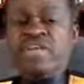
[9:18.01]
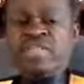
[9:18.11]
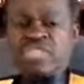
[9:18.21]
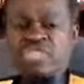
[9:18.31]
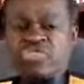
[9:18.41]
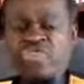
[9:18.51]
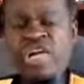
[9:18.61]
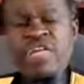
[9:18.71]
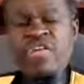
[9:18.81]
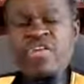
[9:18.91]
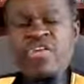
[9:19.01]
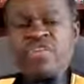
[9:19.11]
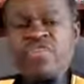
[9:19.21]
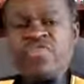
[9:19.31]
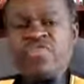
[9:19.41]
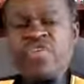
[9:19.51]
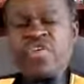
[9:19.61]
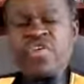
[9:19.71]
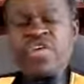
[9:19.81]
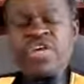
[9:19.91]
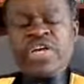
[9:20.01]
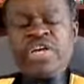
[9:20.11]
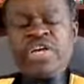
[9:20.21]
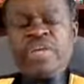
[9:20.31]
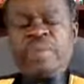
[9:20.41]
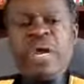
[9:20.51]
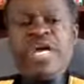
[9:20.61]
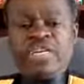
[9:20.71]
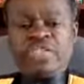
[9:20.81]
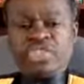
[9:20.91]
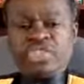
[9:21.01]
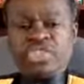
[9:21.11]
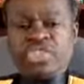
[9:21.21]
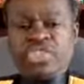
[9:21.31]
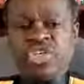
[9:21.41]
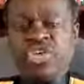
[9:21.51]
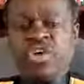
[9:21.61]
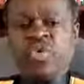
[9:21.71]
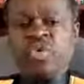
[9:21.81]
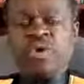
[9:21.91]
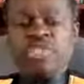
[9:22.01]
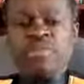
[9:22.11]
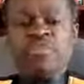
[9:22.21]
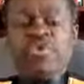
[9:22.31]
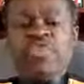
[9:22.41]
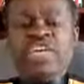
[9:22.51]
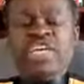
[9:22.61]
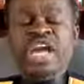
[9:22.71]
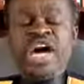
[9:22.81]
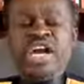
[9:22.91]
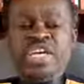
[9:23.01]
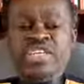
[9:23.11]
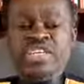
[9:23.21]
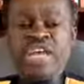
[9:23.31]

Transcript: the struggle for independence was moving in earnest,